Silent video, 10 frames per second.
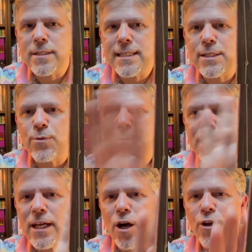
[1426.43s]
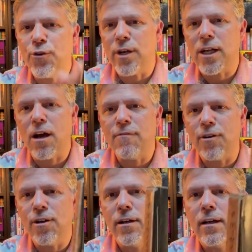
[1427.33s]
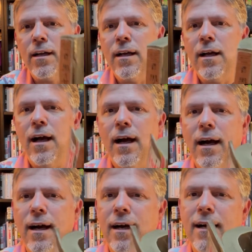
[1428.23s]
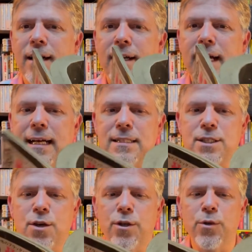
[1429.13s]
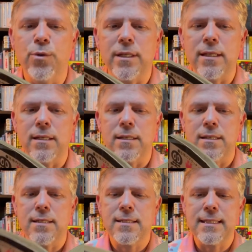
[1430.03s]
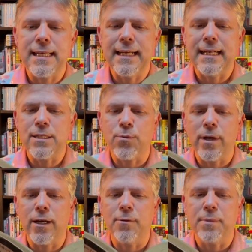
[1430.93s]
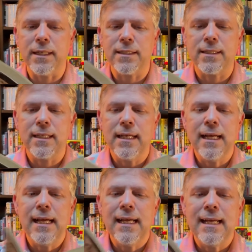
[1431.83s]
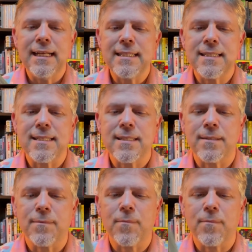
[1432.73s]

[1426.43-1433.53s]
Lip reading: this would be under a cover, and so you wouldn't see it as well, but it's